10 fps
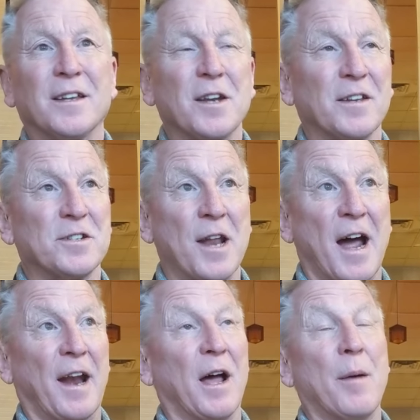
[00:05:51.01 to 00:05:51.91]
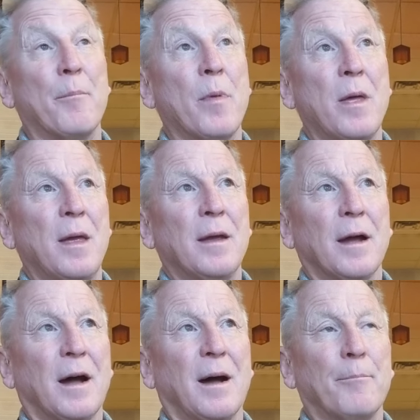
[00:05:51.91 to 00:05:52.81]
It's not a
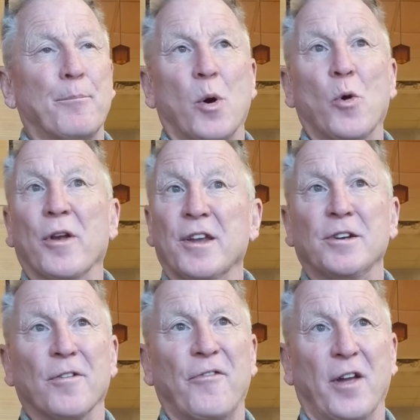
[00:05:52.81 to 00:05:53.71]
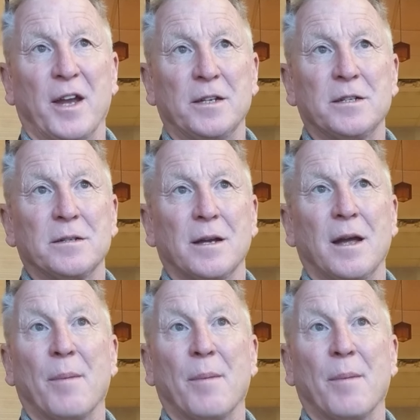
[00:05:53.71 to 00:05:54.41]
bold in your face